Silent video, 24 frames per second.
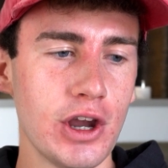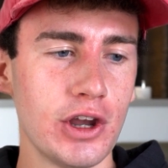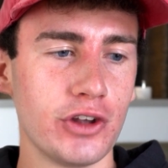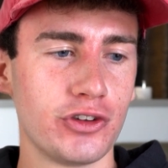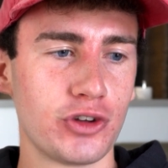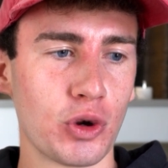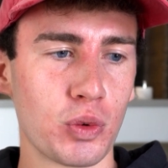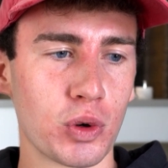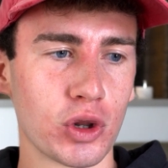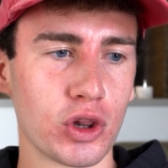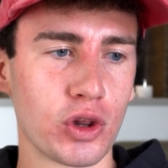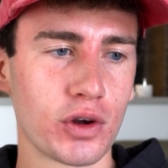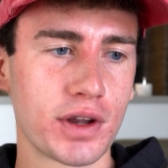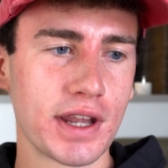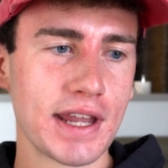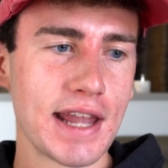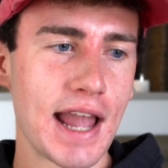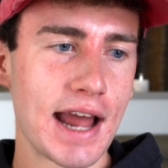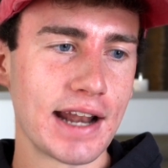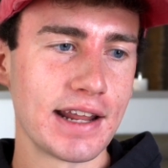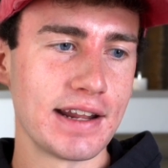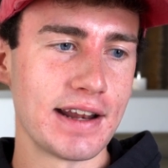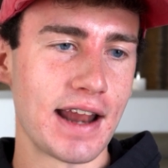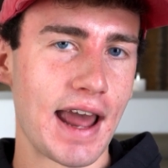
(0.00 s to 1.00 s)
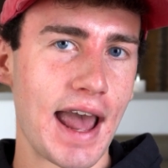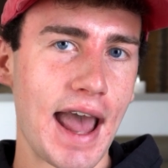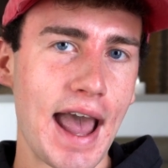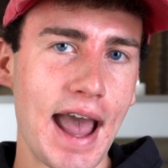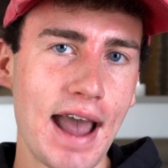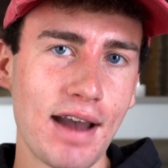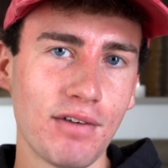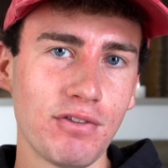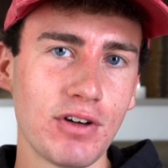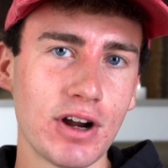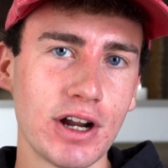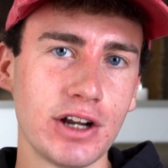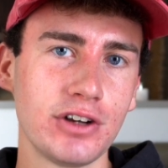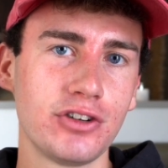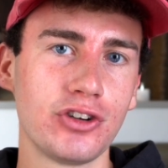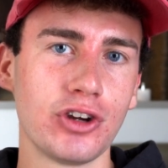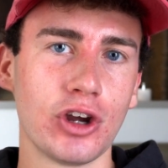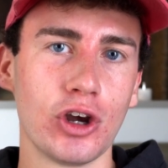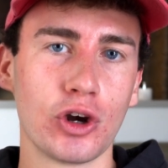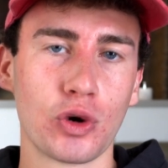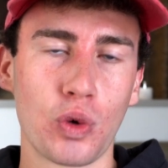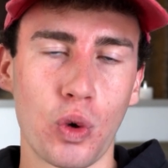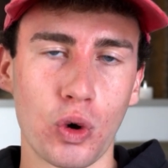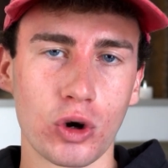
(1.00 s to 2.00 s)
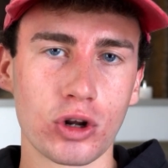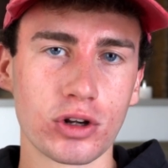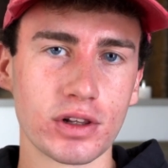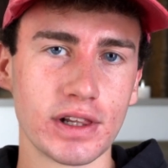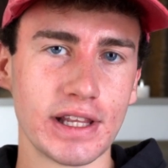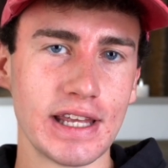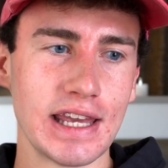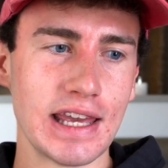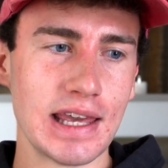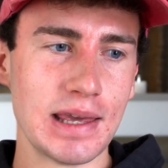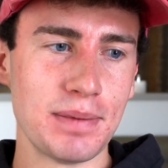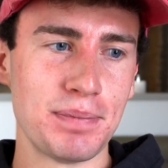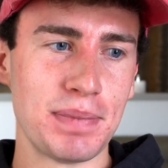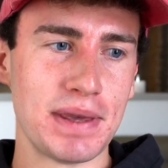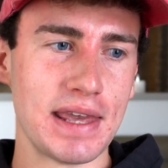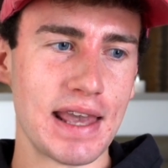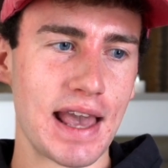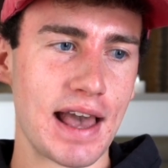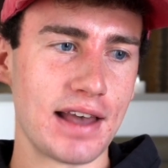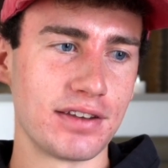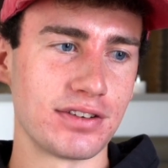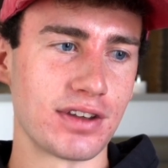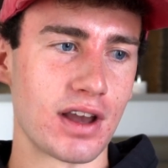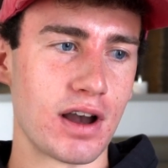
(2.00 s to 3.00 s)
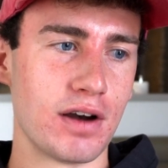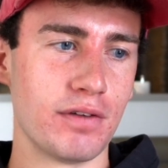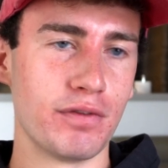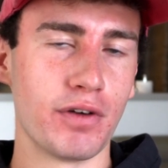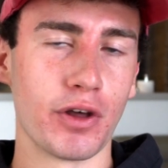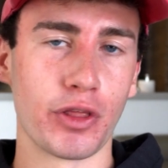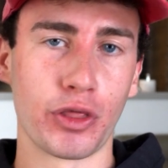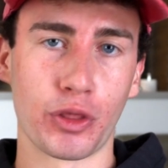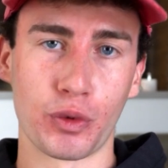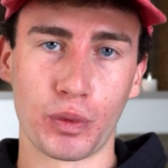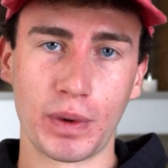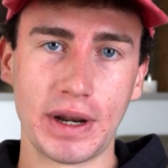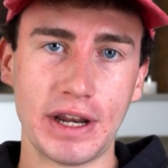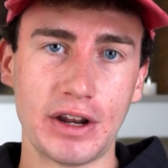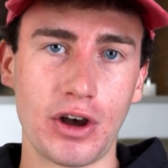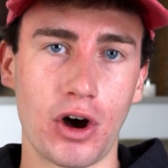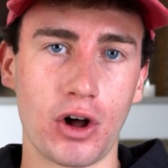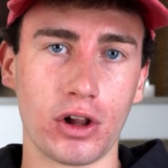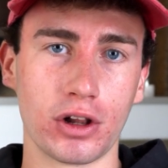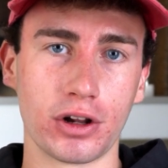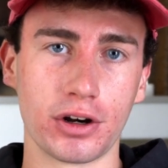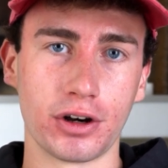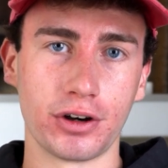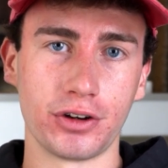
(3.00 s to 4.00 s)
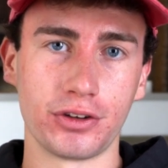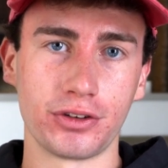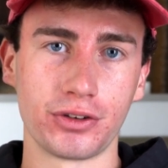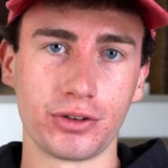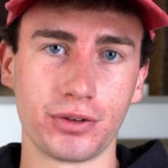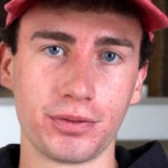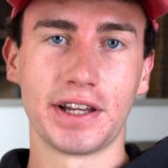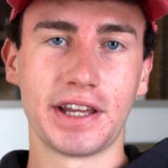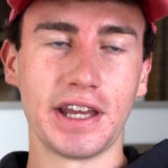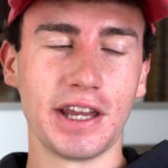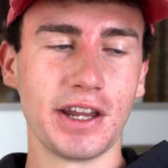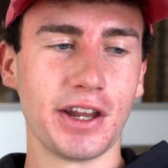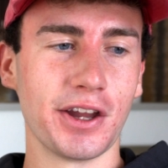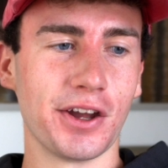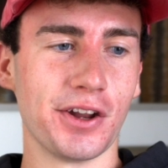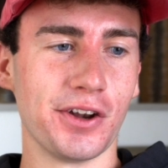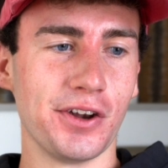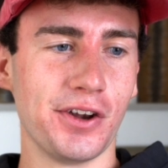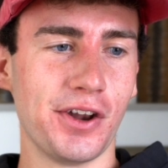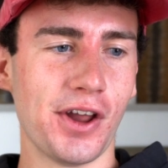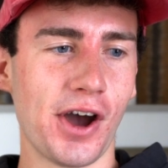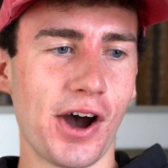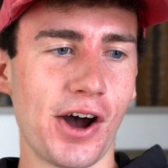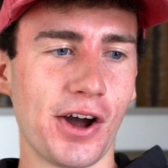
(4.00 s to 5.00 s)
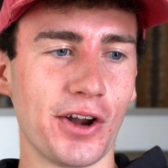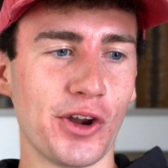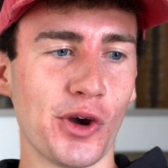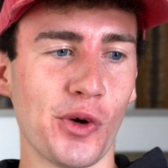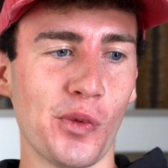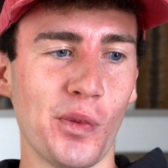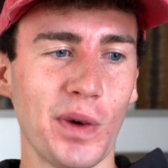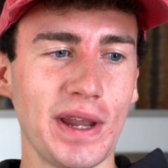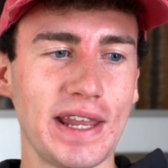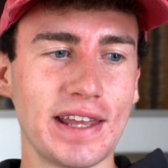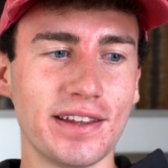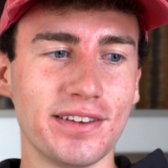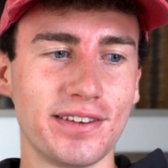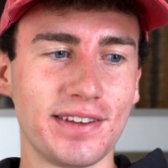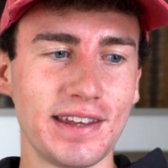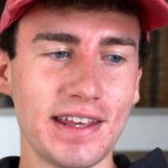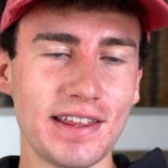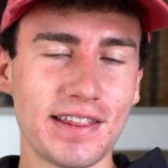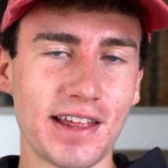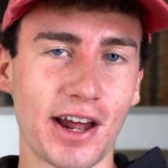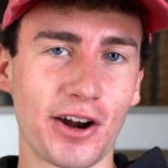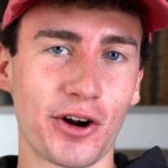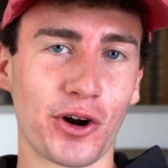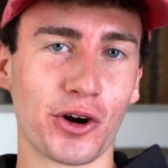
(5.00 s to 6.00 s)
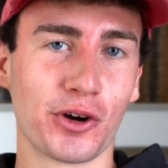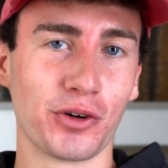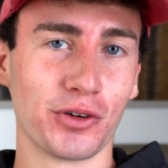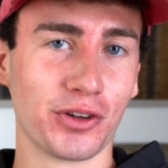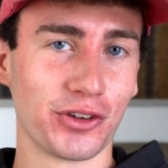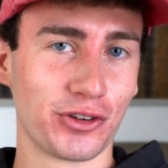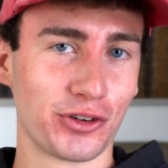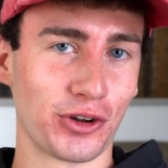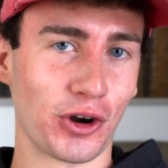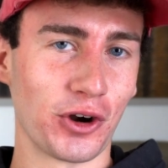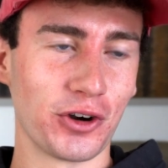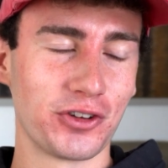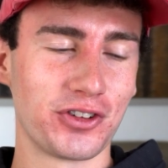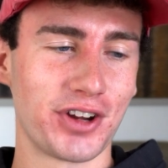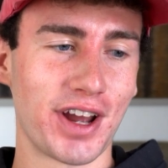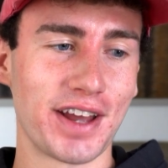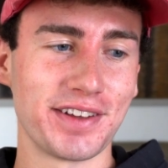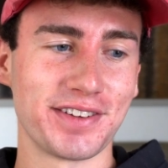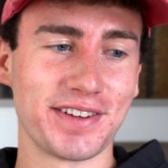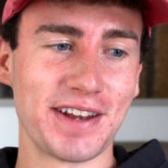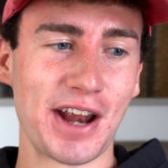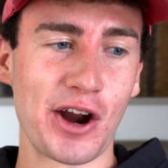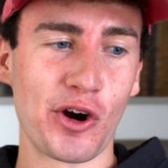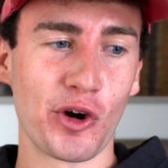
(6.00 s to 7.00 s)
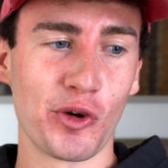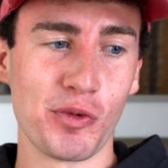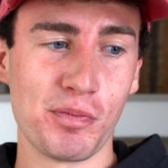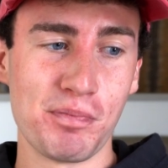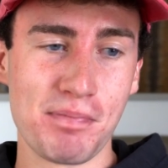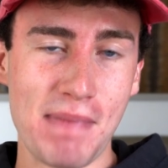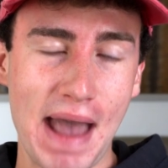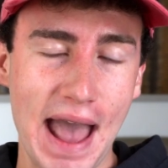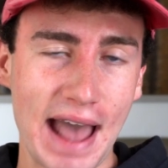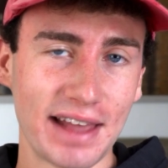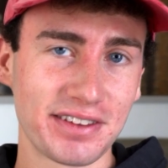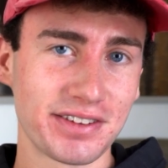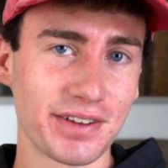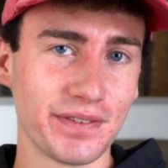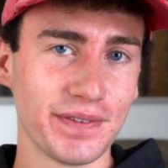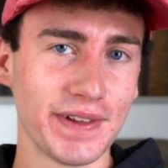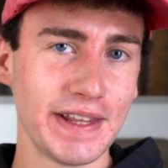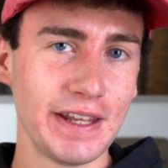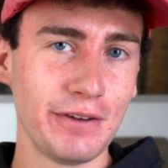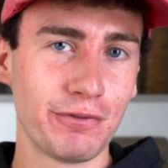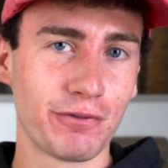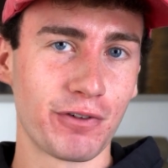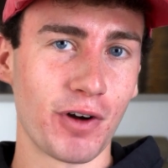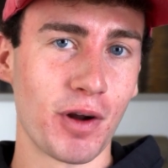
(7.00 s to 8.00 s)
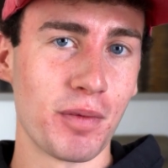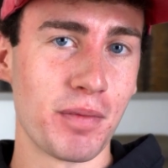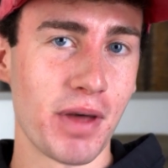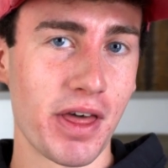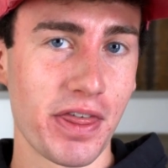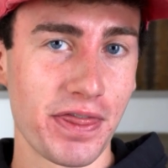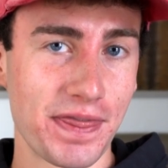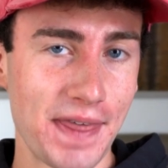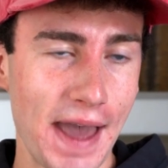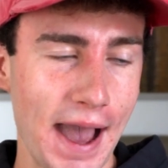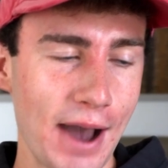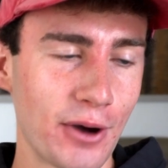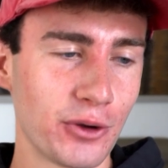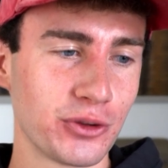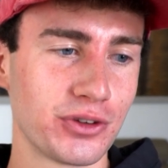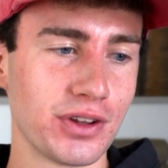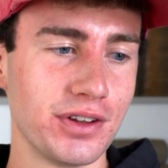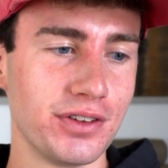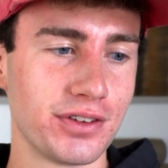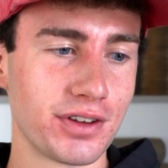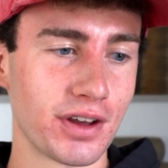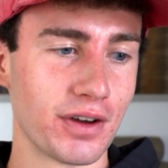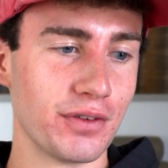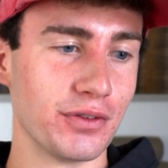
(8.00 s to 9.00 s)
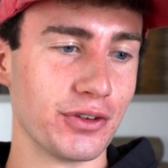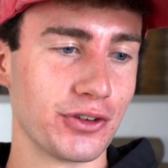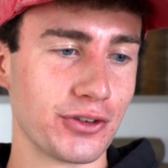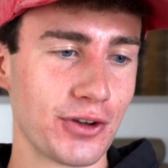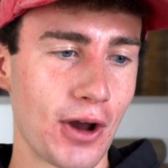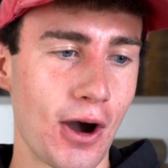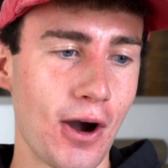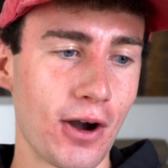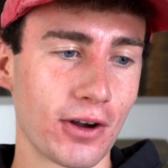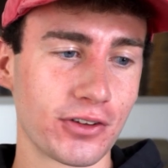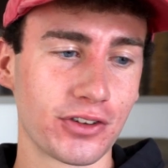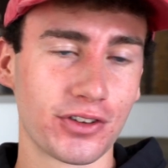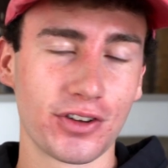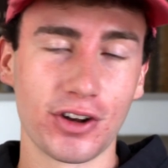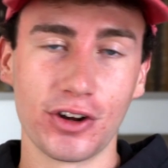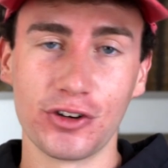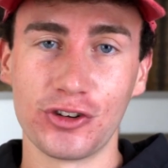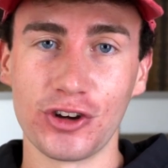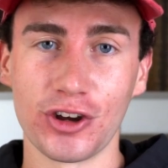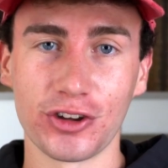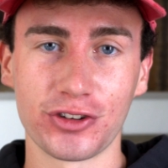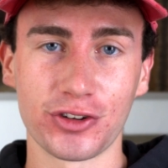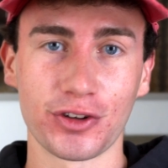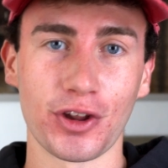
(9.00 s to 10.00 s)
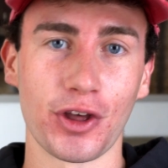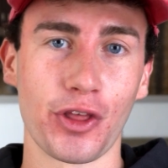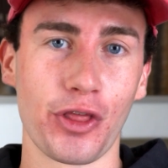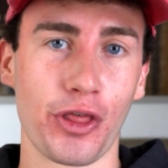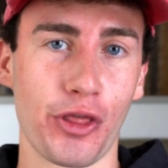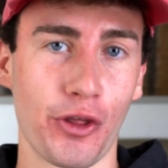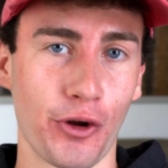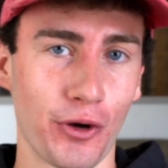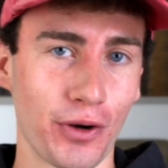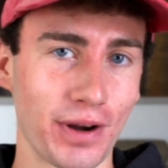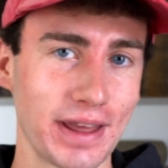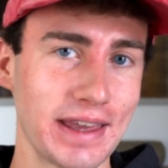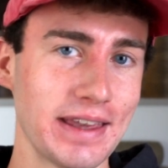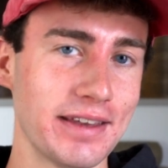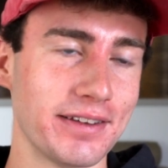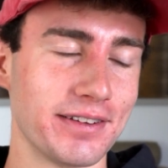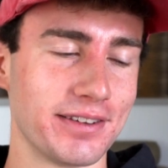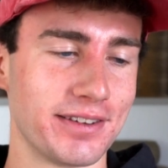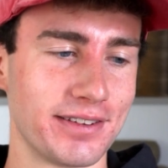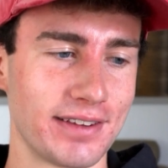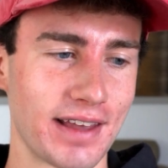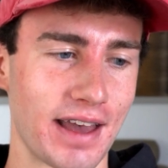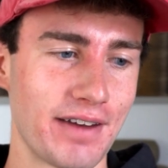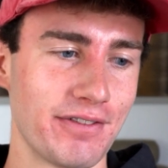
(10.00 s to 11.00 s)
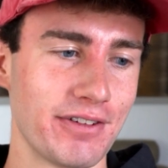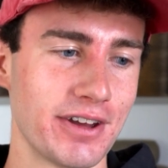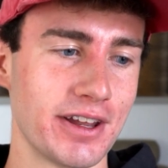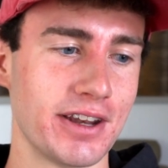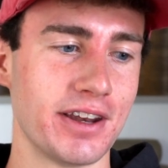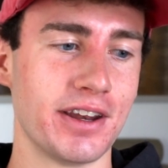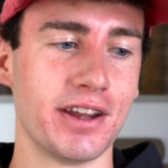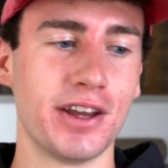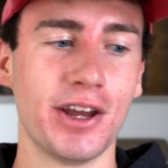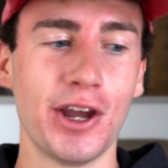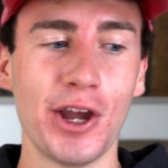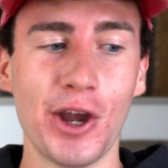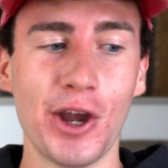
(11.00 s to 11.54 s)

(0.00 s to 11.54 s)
So we're looking at an average quarterly EPS of $3. Clicking done, we can see that our search has narrowed massively from thousands of stocks to just 37.